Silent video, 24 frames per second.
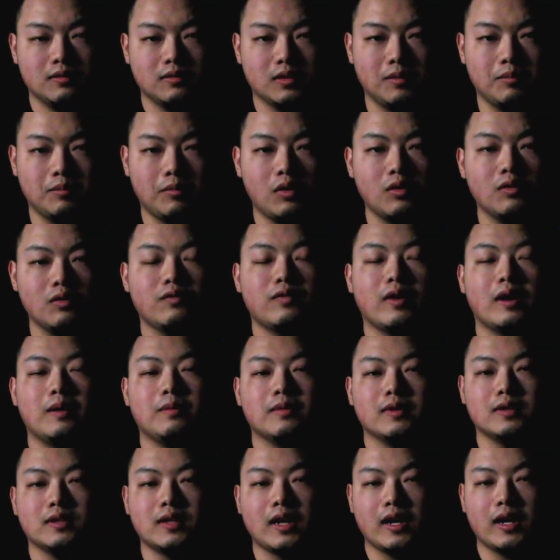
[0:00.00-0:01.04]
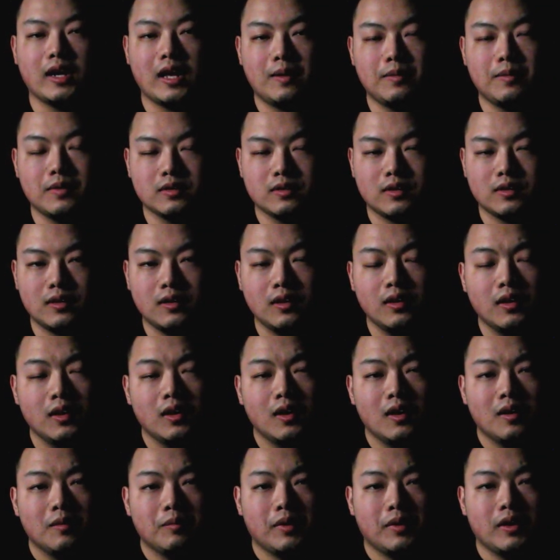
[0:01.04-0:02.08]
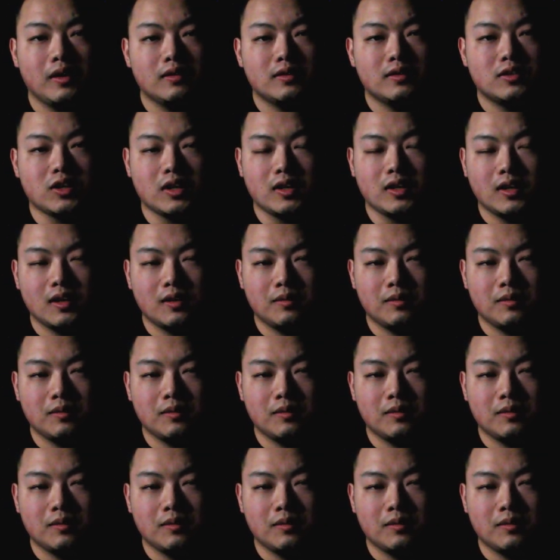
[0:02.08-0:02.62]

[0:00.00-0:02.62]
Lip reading: the Hmong family dynamics. Emotions,